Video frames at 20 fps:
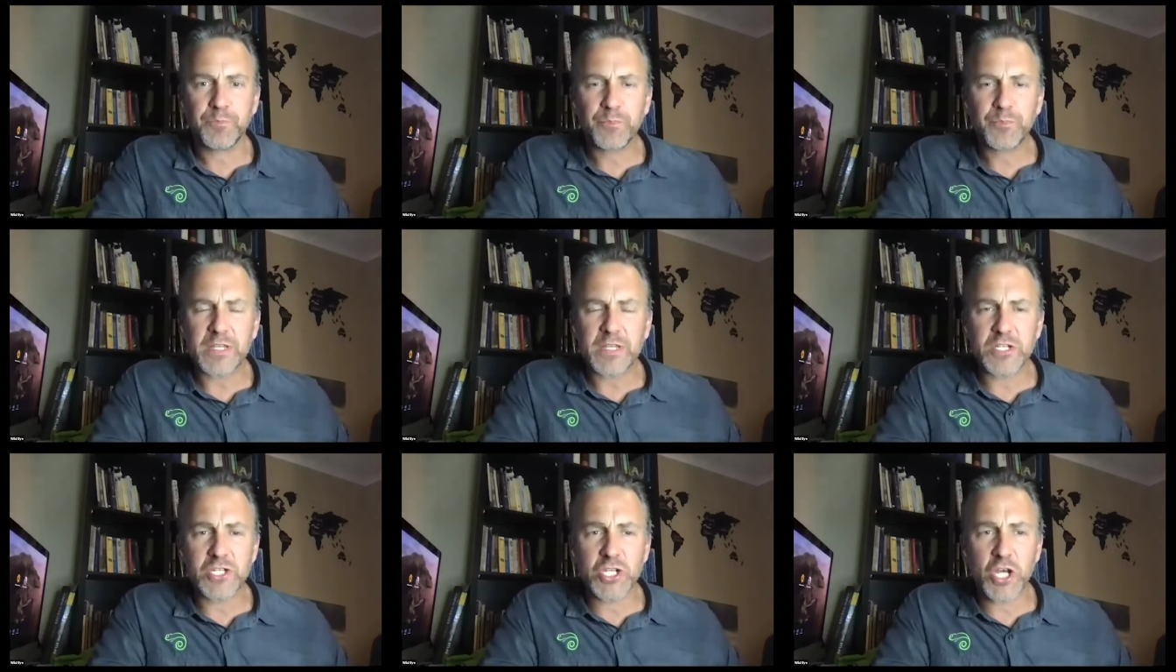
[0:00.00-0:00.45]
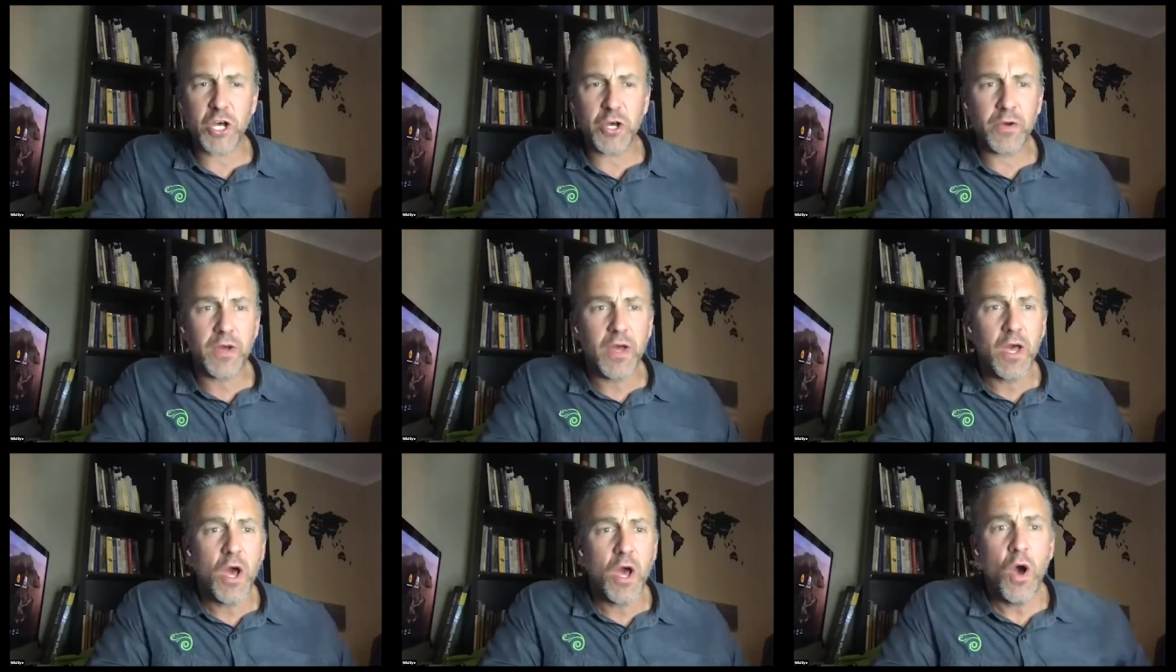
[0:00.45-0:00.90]
So
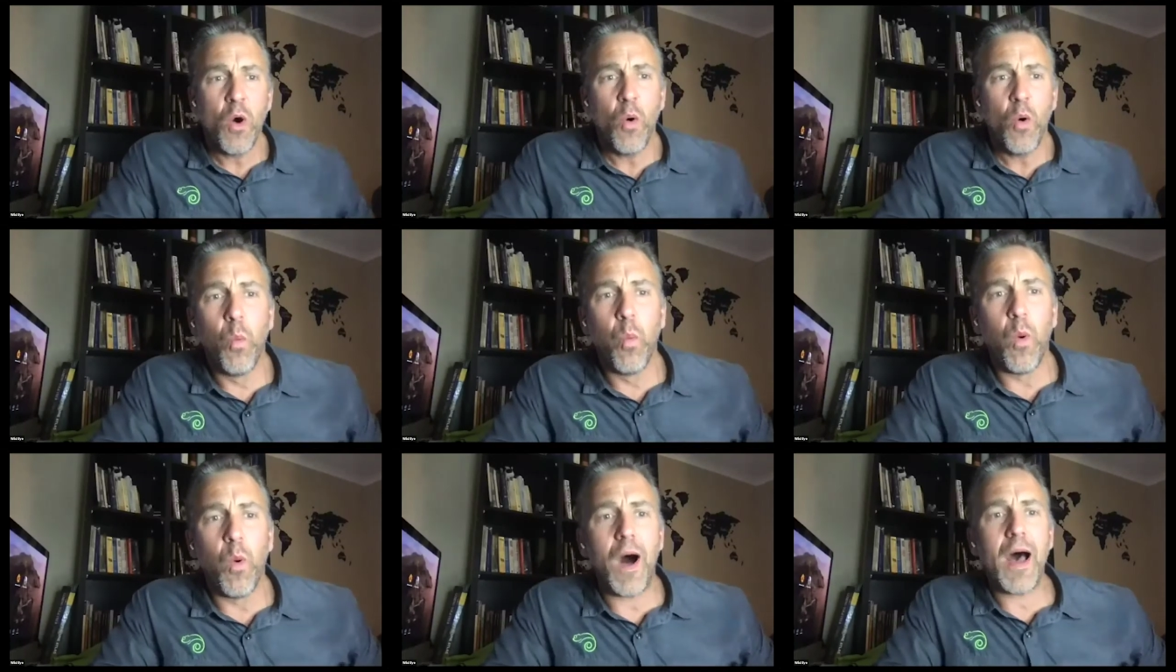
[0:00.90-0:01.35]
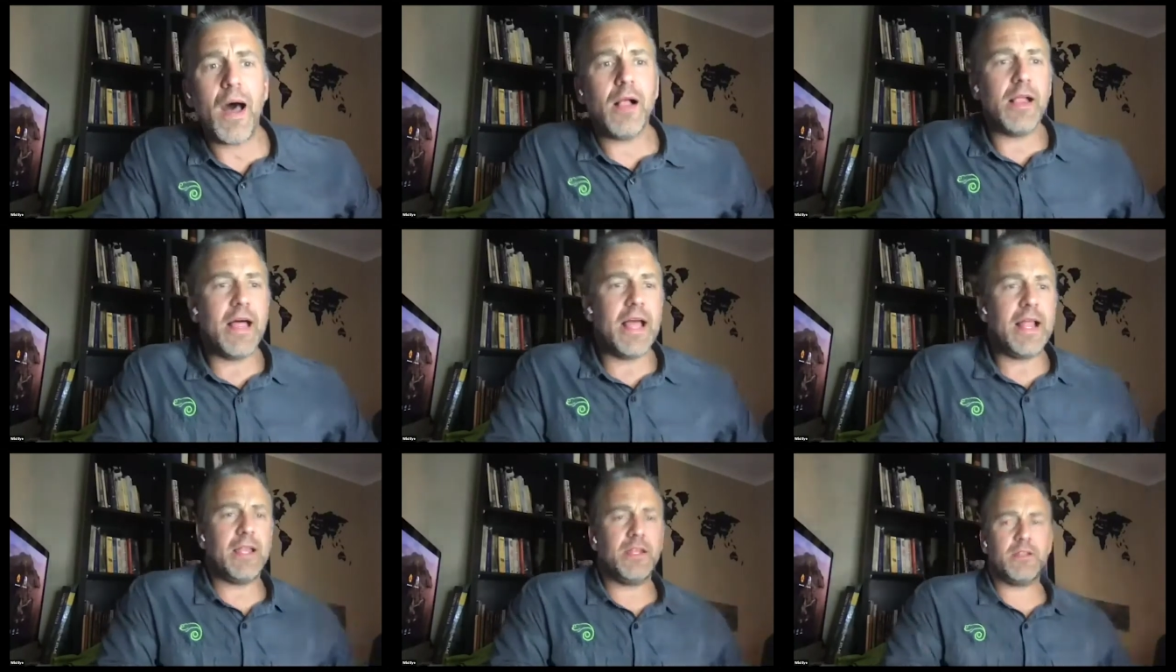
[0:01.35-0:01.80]
while,
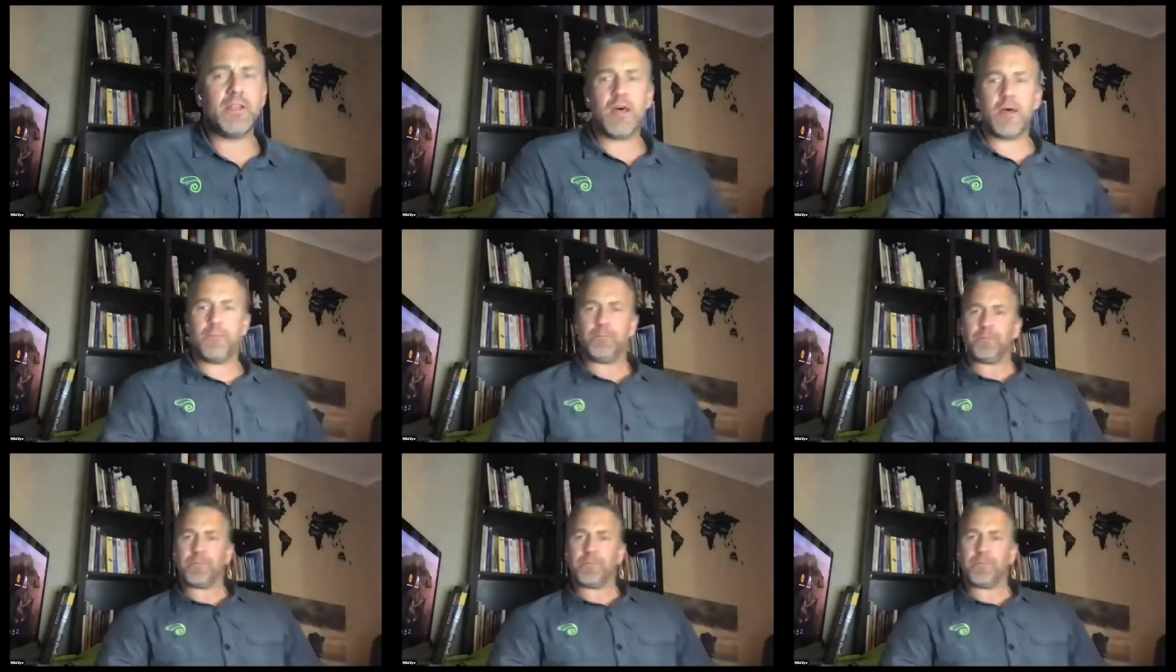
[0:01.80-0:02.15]
hey Linda,